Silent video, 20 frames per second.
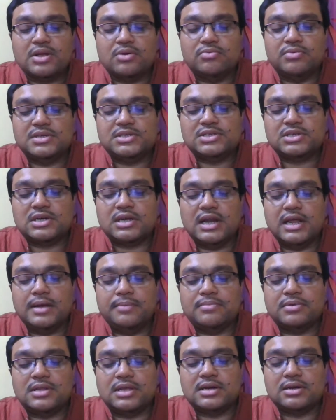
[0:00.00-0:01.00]
which
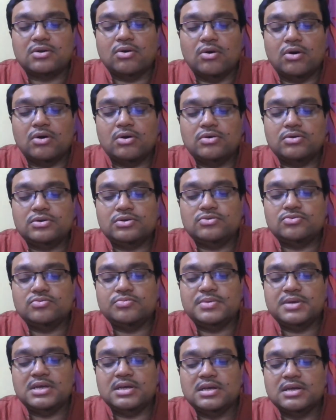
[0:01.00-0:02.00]
claimed that God to
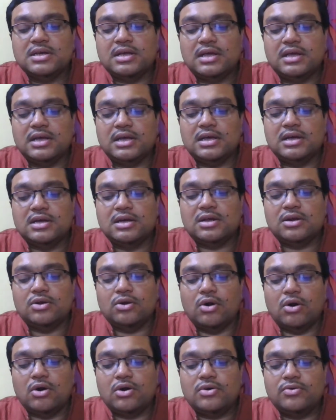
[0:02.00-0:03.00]
be a
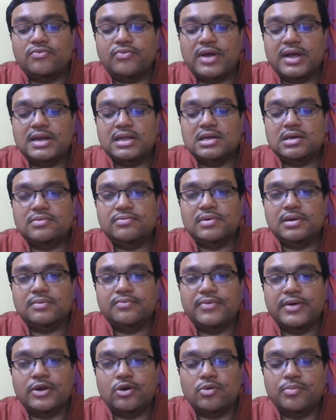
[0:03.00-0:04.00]
non-variable
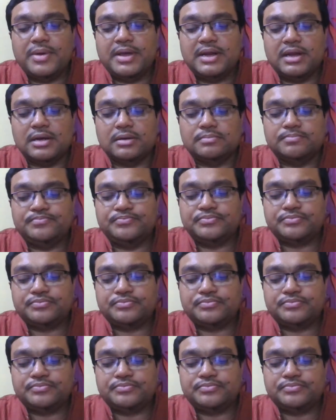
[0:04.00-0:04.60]
phenomenon